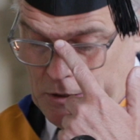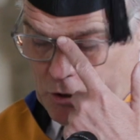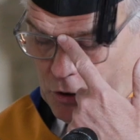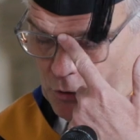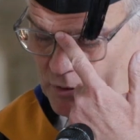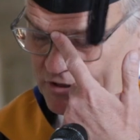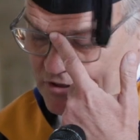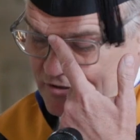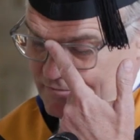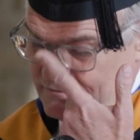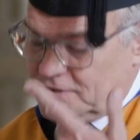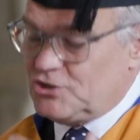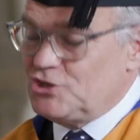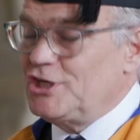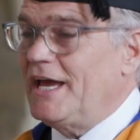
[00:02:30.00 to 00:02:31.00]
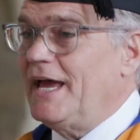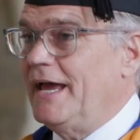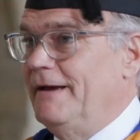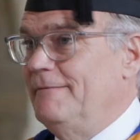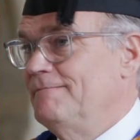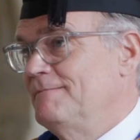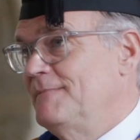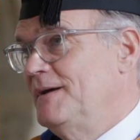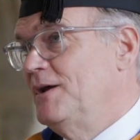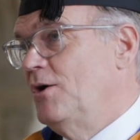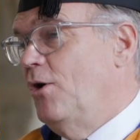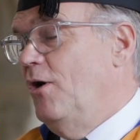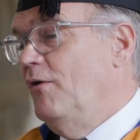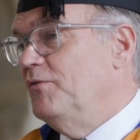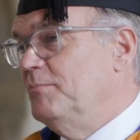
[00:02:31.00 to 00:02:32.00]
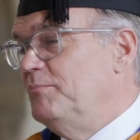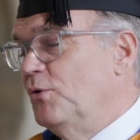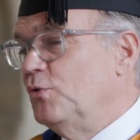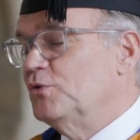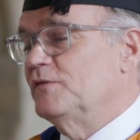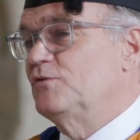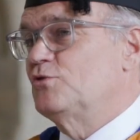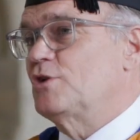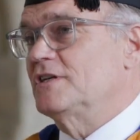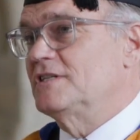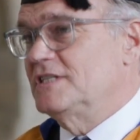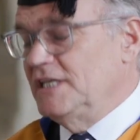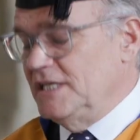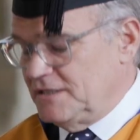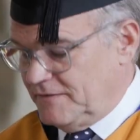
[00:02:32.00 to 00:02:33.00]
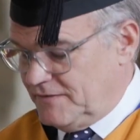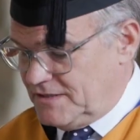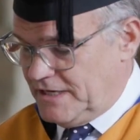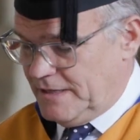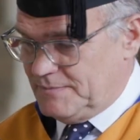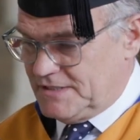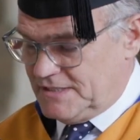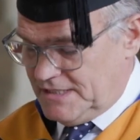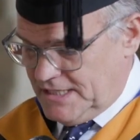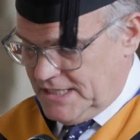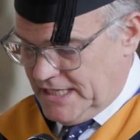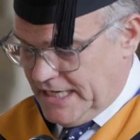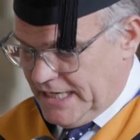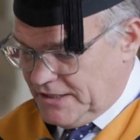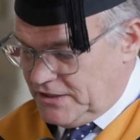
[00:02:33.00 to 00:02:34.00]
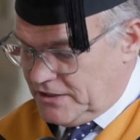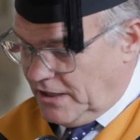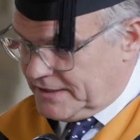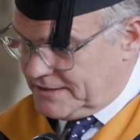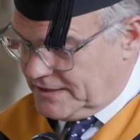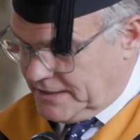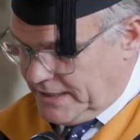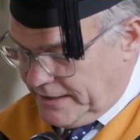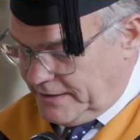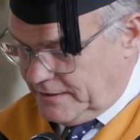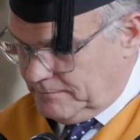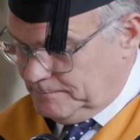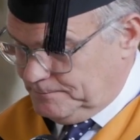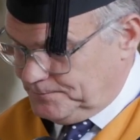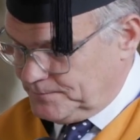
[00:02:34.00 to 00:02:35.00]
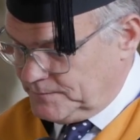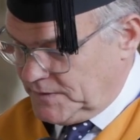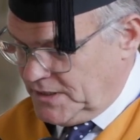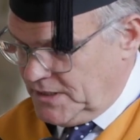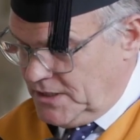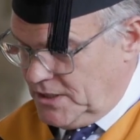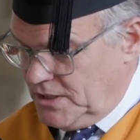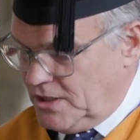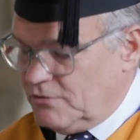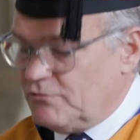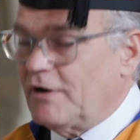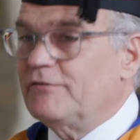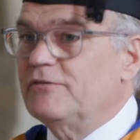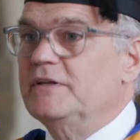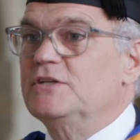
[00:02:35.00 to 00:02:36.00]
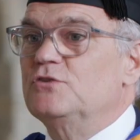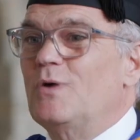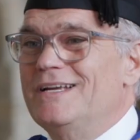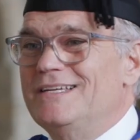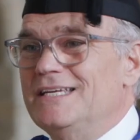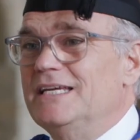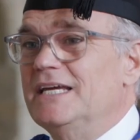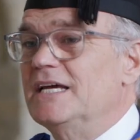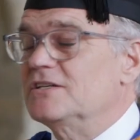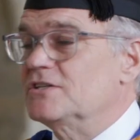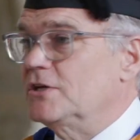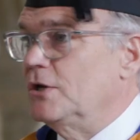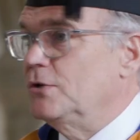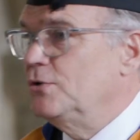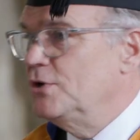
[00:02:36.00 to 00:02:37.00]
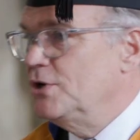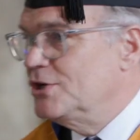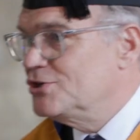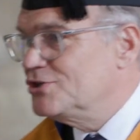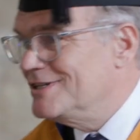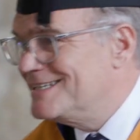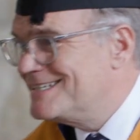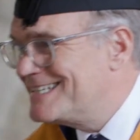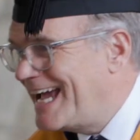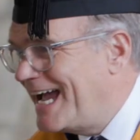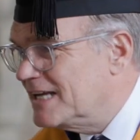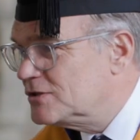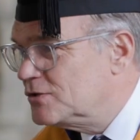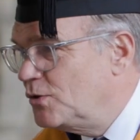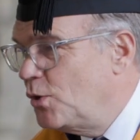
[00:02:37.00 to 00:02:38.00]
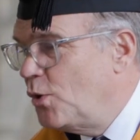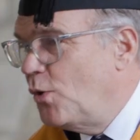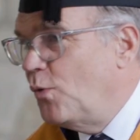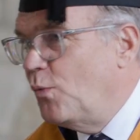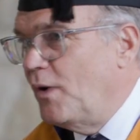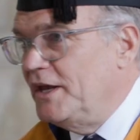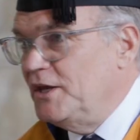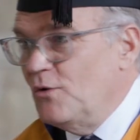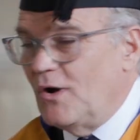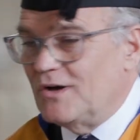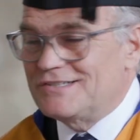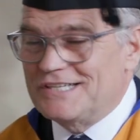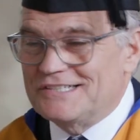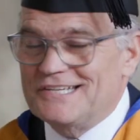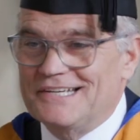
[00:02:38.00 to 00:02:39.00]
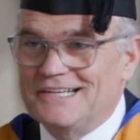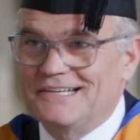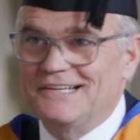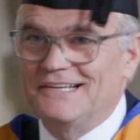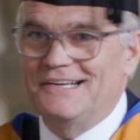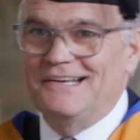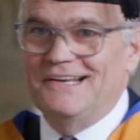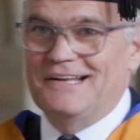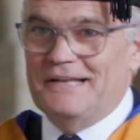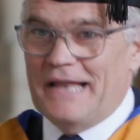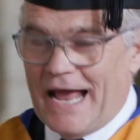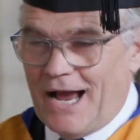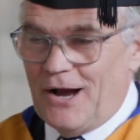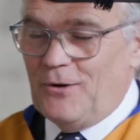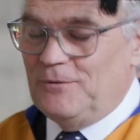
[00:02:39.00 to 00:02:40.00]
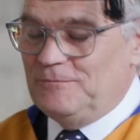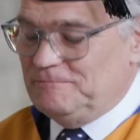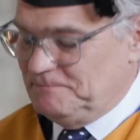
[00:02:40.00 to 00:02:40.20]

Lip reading: who is the chair of the Board of Trustees of CIPS in the United Kingdom. Roughly 20 years ago, she sat where you are sitting now.